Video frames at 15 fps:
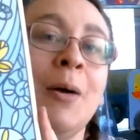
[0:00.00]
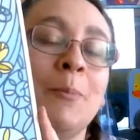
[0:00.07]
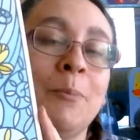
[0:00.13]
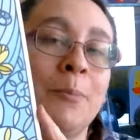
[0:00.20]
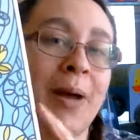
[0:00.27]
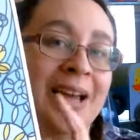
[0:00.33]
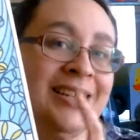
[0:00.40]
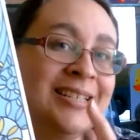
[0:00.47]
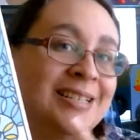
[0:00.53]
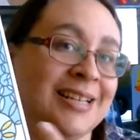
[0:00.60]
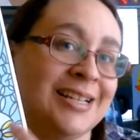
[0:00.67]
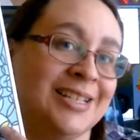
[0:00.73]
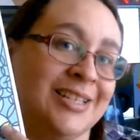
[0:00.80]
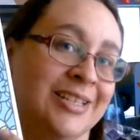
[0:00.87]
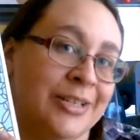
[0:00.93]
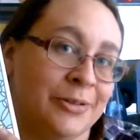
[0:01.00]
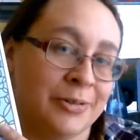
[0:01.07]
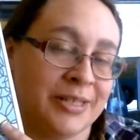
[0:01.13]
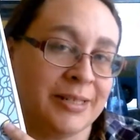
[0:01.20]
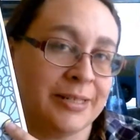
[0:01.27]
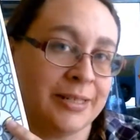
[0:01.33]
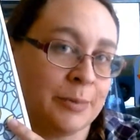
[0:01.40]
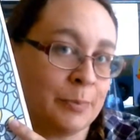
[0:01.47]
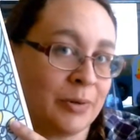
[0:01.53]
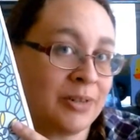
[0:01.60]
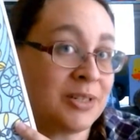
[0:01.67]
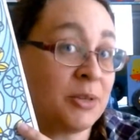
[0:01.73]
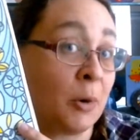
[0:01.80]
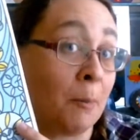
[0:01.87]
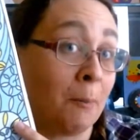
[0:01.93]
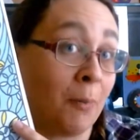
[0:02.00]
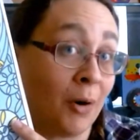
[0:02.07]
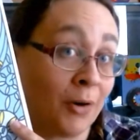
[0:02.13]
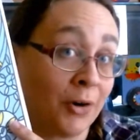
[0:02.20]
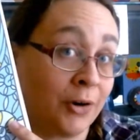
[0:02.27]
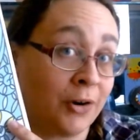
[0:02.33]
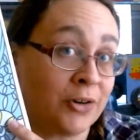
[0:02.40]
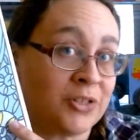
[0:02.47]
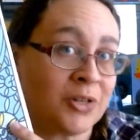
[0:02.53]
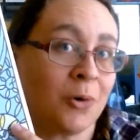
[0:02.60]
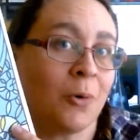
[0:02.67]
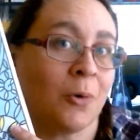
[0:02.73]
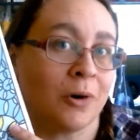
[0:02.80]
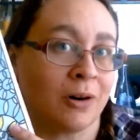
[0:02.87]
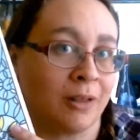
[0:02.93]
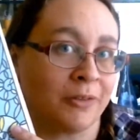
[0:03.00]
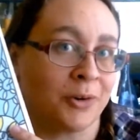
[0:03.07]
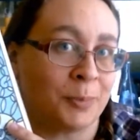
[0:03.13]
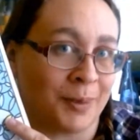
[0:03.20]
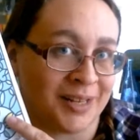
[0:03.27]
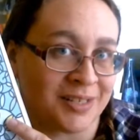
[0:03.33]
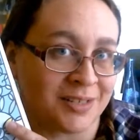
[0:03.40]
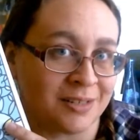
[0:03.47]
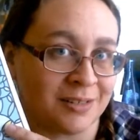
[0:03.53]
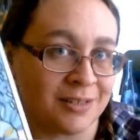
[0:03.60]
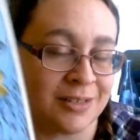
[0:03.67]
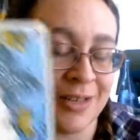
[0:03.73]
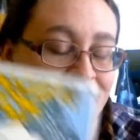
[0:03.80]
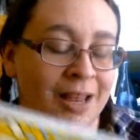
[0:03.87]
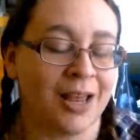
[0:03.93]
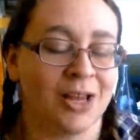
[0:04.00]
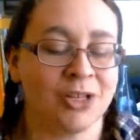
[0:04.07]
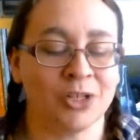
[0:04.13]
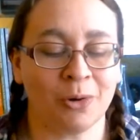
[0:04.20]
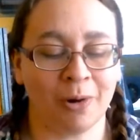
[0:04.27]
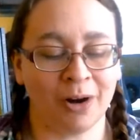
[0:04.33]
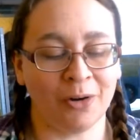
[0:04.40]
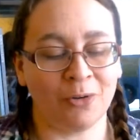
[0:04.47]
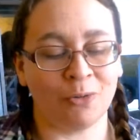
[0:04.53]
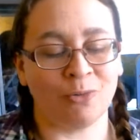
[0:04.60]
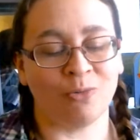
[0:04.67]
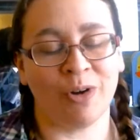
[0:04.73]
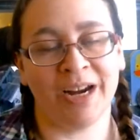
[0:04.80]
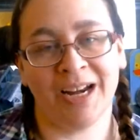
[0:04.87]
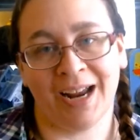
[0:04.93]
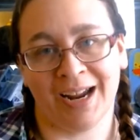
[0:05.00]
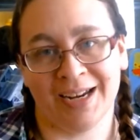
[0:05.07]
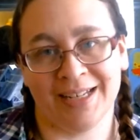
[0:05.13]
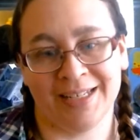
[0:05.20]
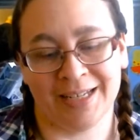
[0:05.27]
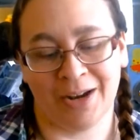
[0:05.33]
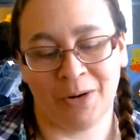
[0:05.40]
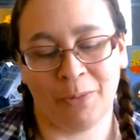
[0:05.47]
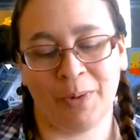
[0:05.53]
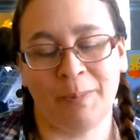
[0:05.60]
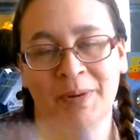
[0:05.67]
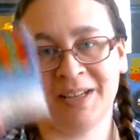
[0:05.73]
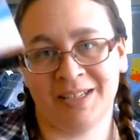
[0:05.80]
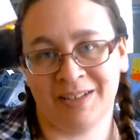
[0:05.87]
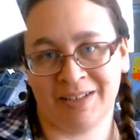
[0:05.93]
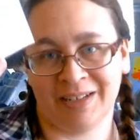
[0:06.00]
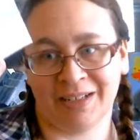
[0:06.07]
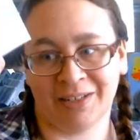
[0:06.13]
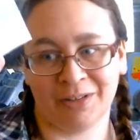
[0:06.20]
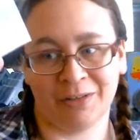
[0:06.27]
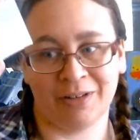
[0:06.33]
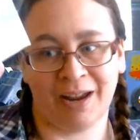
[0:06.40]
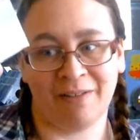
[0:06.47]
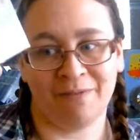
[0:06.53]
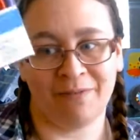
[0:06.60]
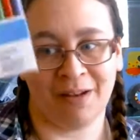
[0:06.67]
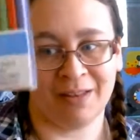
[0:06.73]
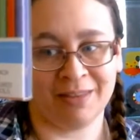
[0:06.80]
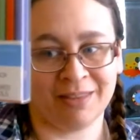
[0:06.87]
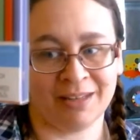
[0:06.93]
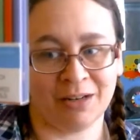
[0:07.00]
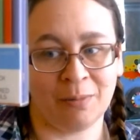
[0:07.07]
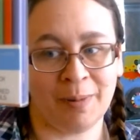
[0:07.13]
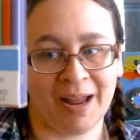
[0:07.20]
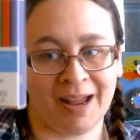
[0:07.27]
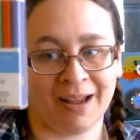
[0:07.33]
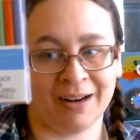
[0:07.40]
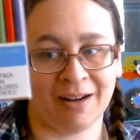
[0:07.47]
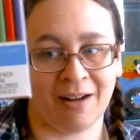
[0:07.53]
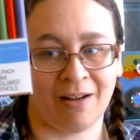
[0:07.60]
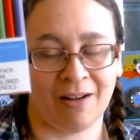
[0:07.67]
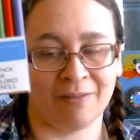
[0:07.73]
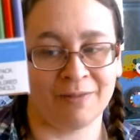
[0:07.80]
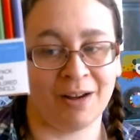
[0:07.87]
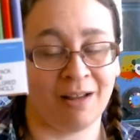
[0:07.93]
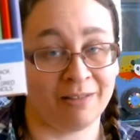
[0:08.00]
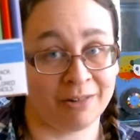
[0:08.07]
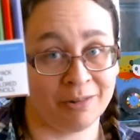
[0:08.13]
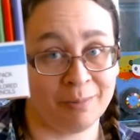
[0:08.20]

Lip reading: Best things to use in these books are markers or colored pencils. So a great idea would be to include a fun little pack of colored